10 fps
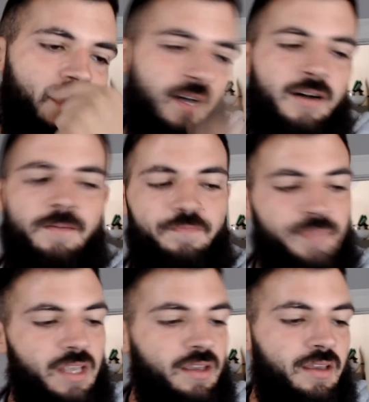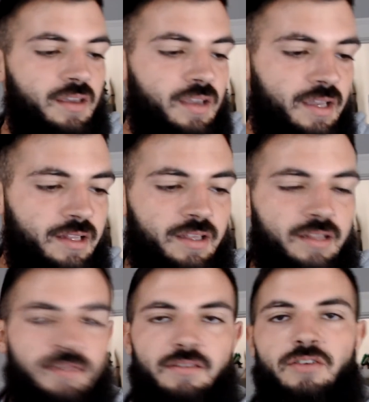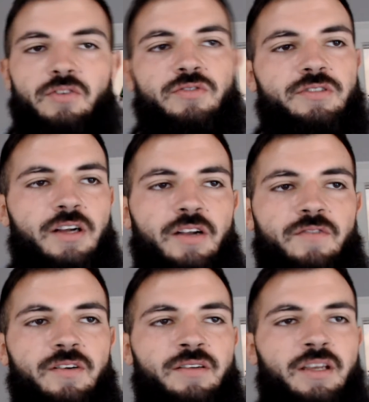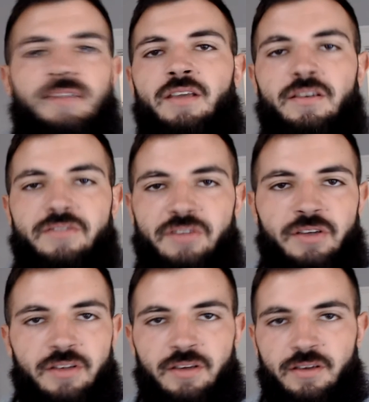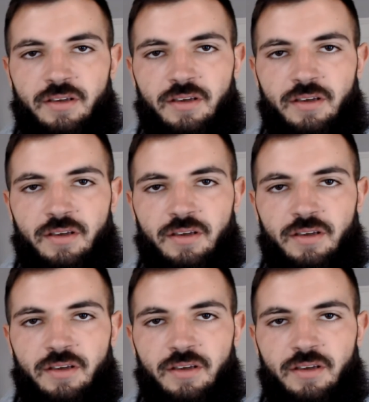And then huge return for Nick Diaz, clearly.